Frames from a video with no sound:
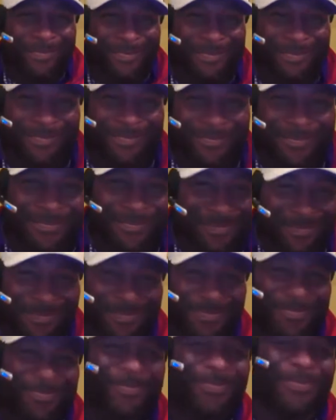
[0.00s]

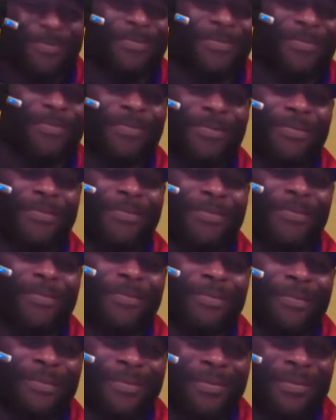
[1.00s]

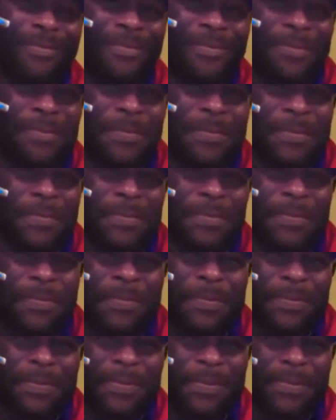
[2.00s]

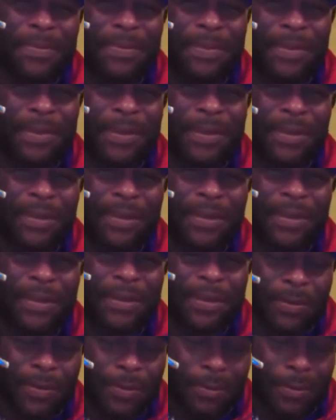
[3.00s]

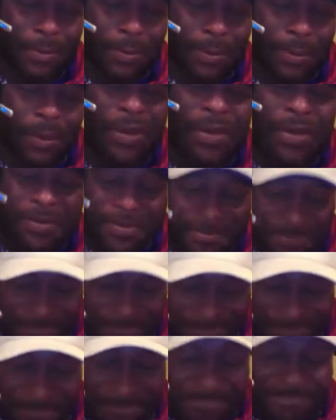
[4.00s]

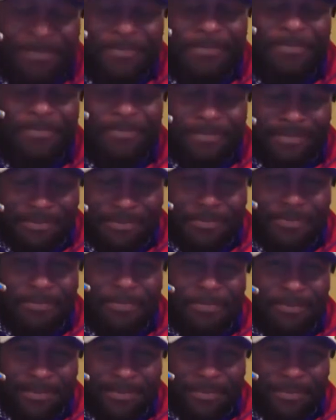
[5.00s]

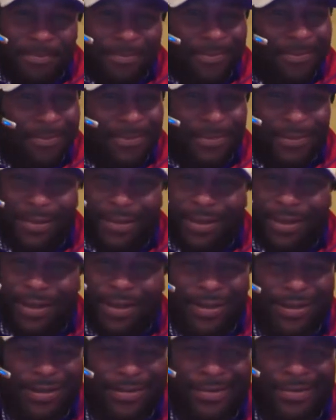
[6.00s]

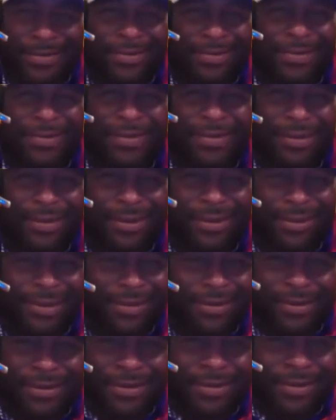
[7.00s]
(silent)